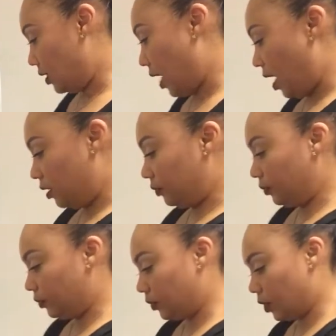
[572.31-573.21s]
That.
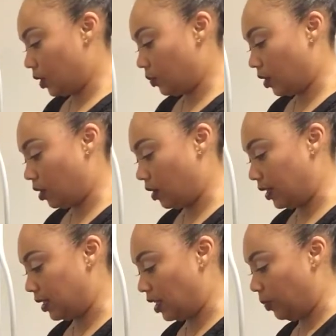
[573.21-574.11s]
We're going to go ahead
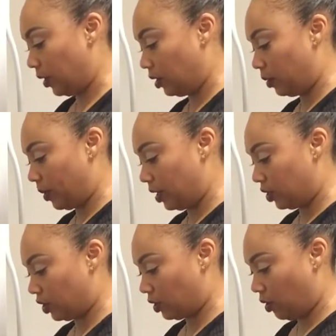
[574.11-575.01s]
and tip it a little bit
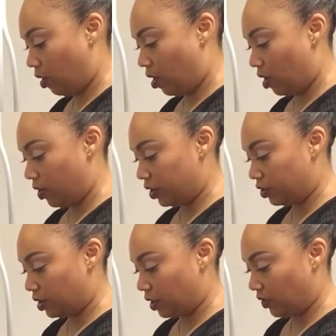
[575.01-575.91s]
so all the
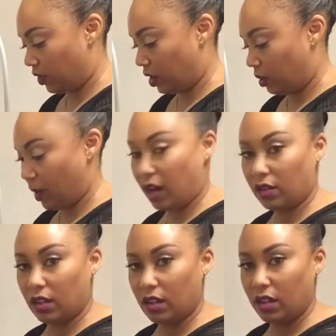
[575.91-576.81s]
juice can come
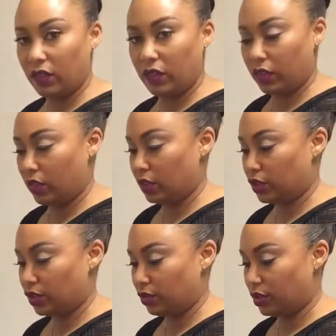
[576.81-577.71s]
out of the
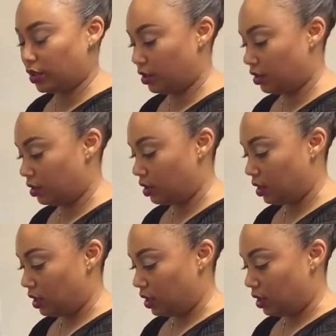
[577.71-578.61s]
juicer.
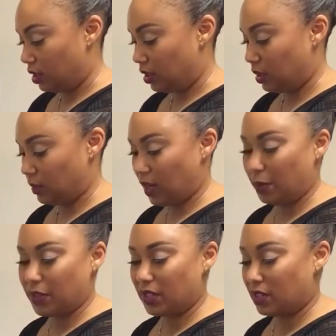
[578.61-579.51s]

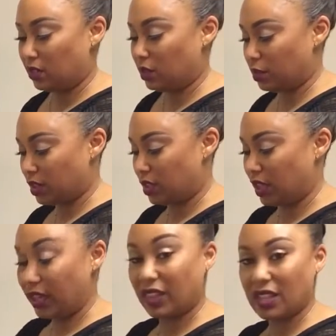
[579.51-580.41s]
Sometimes it's still a little
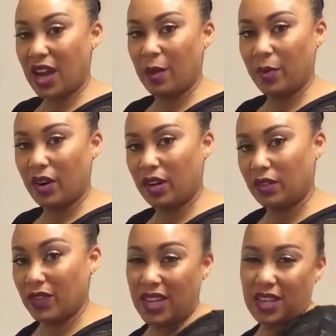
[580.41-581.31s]
stuck at the top
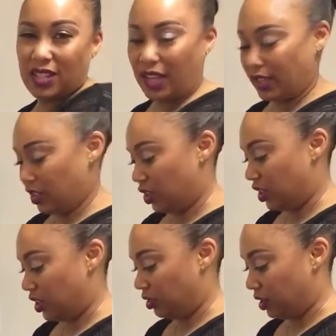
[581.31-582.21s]
part, so I like to
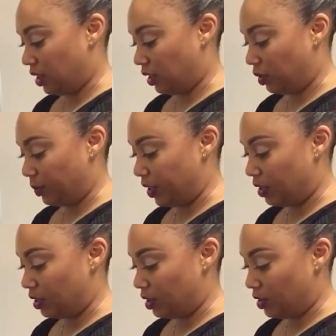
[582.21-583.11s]
just tilt it a little
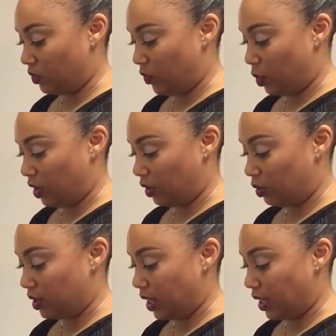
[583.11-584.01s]
bit for a
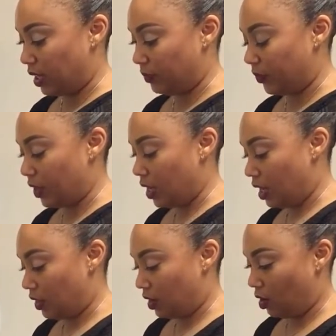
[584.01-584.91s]
little second.
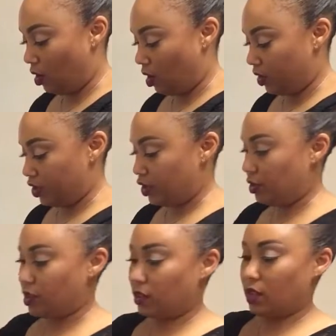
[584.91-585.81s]
And then all the
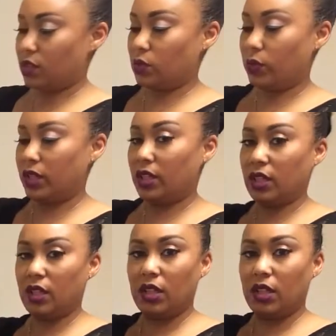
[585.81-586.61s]
juice, and this one,